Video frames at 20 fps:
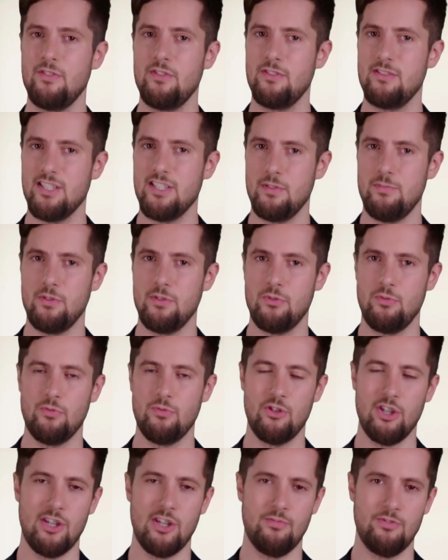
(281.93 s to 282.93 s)
The same goes
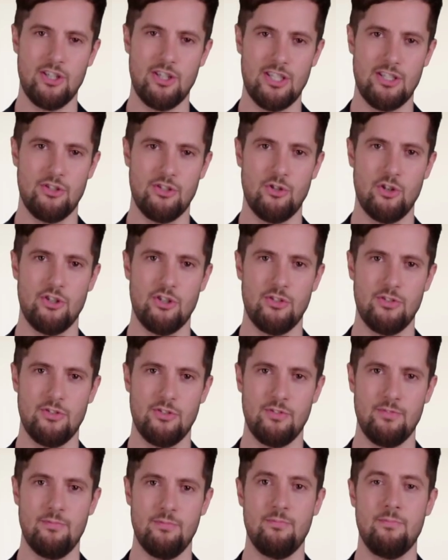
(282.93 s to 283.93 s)
for everyday
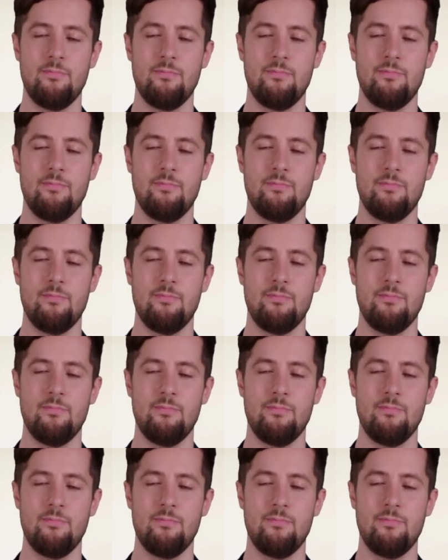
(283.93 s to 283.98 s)
struggles.